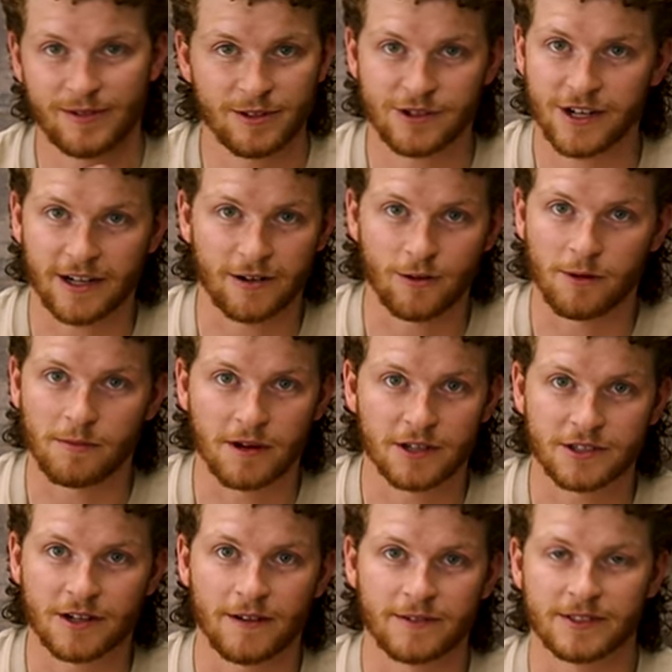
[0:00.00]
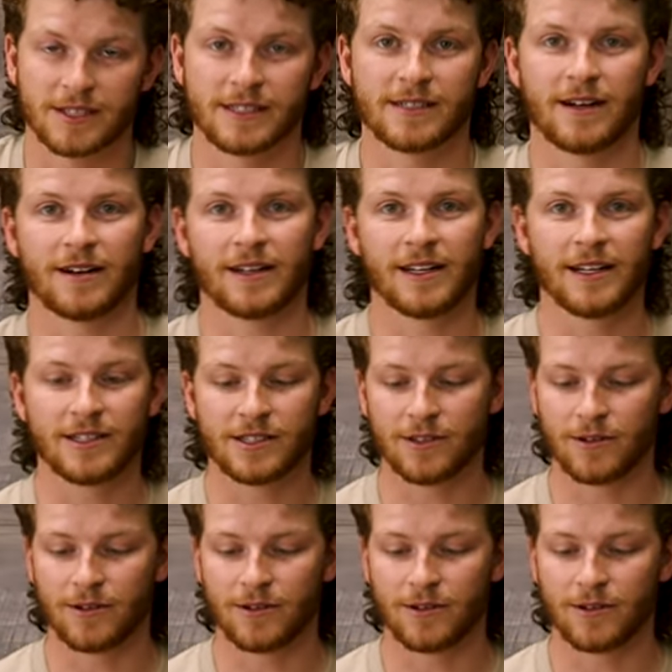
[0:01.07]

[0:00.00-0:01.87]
You check your oil pressure, obviously it's not going to hit